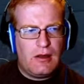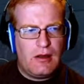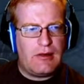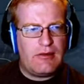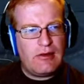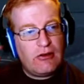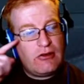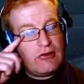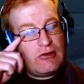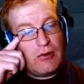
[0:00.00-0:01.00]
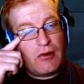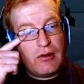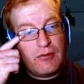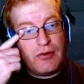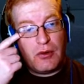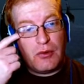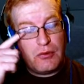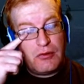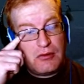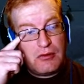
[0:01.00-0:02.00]
And that stages out all of
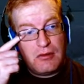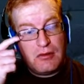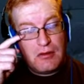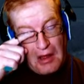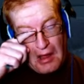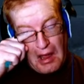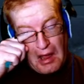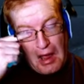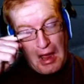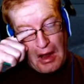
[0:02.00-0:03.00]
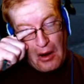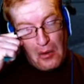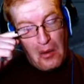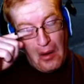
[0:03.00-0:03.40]
those. Ow.